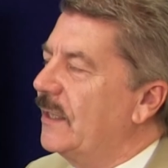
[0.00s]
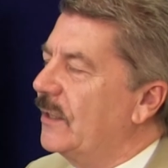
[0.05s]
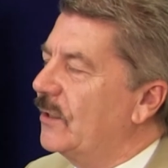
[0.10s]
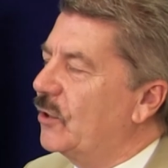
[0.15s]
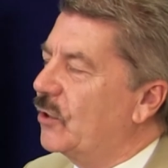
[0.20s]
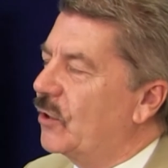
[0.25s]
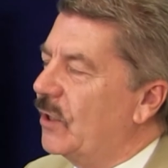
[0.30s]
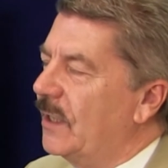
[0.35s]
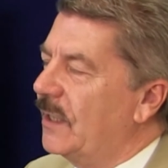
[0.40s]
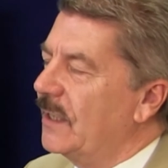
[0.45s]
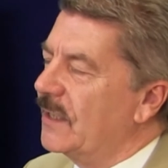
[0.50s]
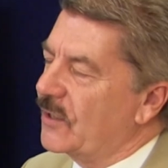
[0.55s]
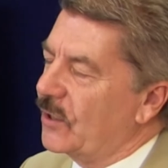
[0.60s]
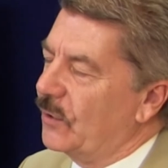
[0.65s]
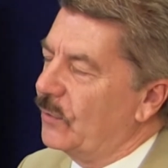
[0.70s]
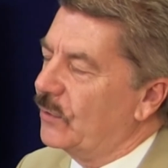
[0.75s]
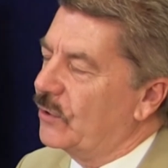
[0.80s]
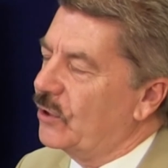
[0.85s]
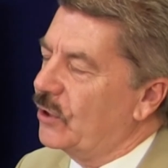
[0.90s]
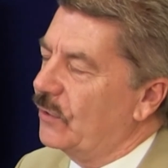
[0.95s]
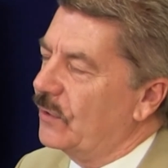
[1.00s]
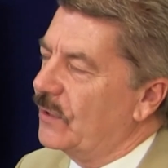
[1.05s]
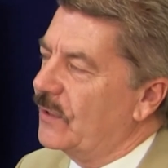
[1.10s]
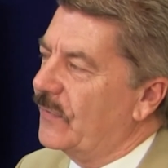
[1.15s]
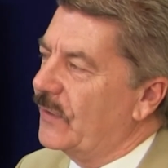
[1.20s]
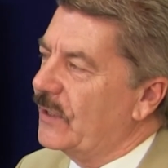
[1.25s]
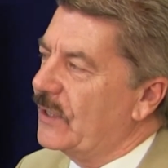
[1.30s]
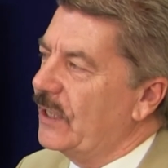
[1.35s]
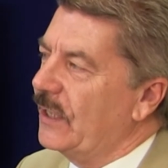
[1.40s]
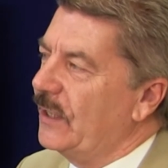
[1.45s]
to your triazole choice
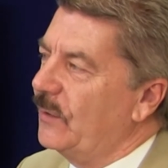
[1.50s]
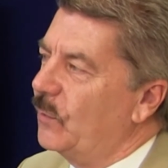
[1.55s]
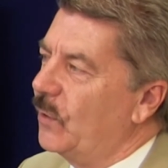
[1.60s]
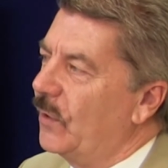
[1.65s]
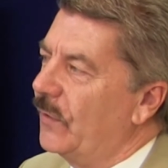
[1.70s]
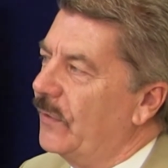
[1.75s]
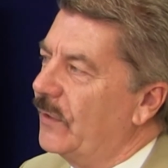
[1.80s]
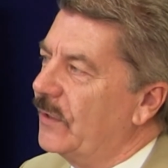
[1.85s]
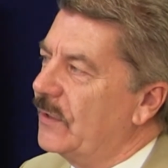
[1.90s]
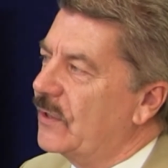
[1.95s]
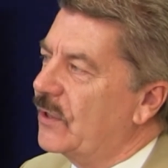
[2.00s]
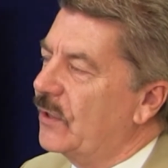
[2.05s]
for T one then.